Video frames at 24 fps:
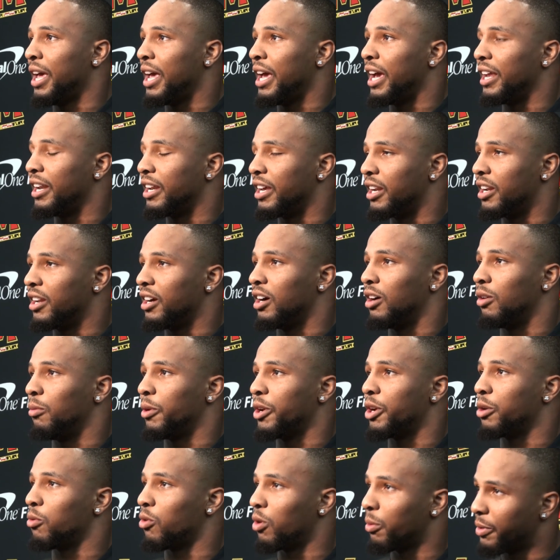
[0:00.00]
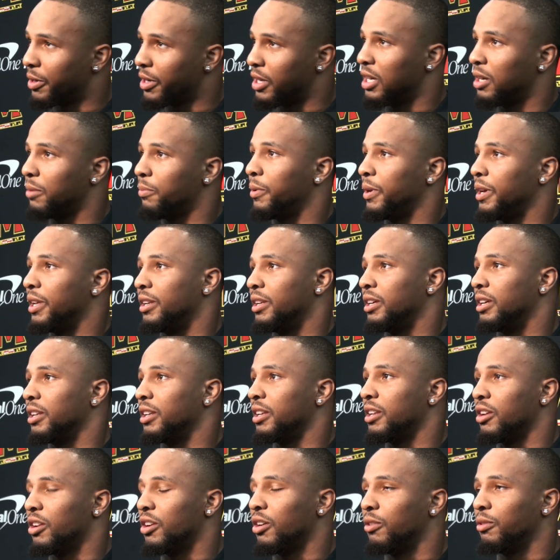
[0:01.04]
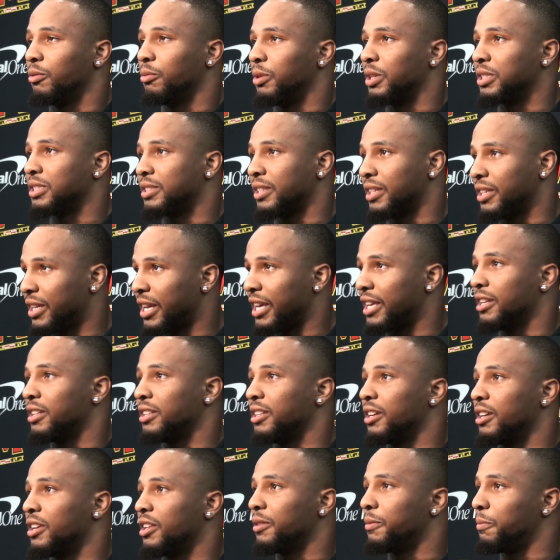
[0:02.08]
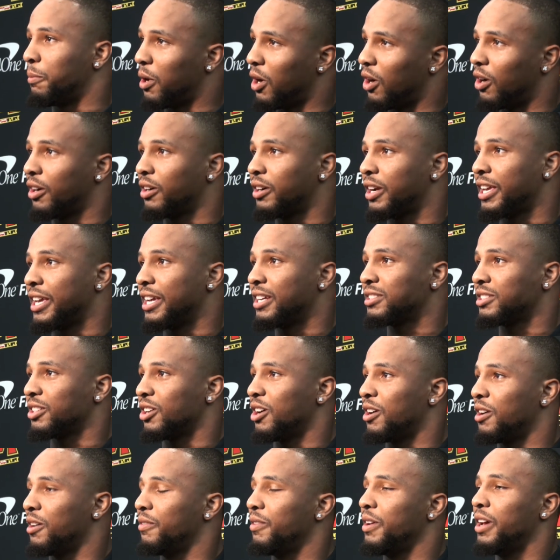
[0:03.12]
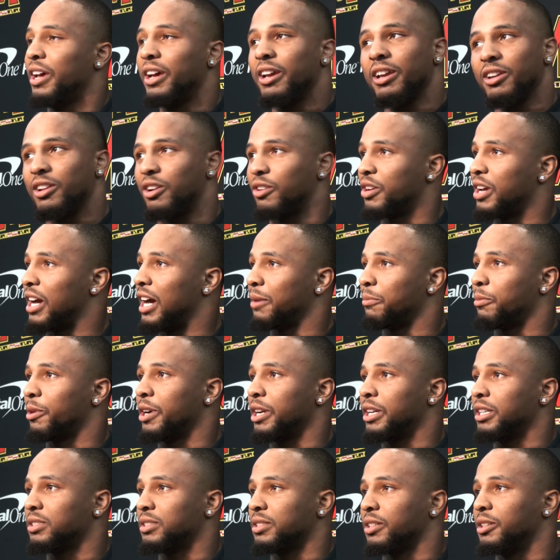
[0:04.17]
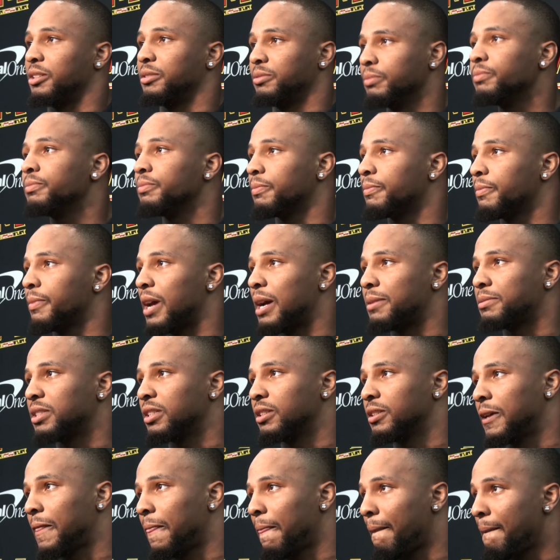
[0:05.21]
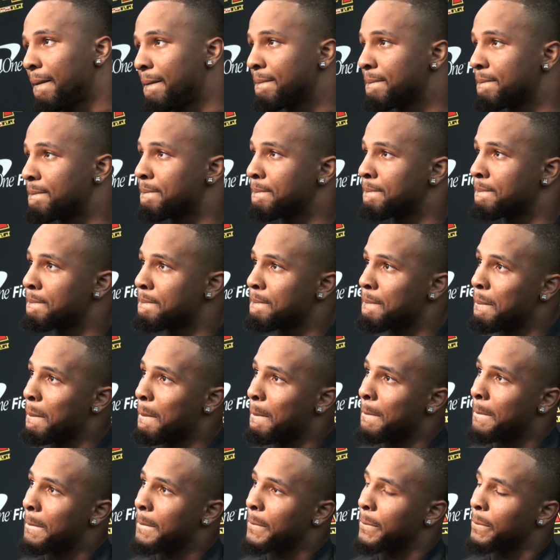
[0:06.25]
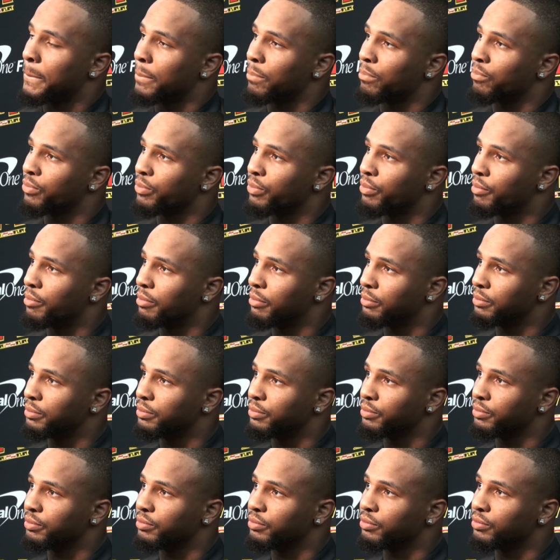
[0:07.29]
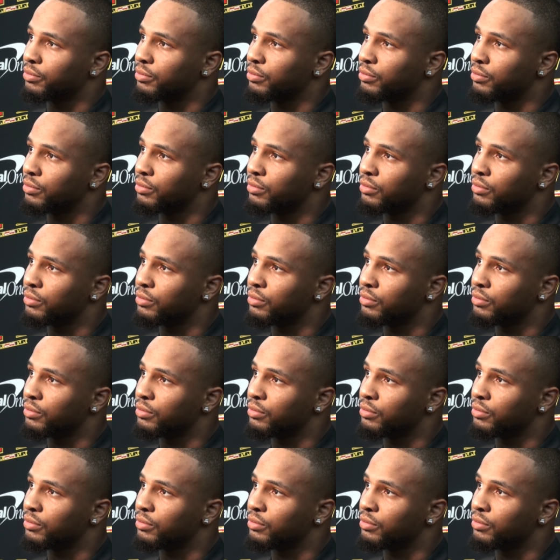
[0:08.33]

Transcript: and then uh, when you're warming up, and then you know once the, the ball kicks off, you know you got to bring it. So with everything with everything that's happened to Maryland year two,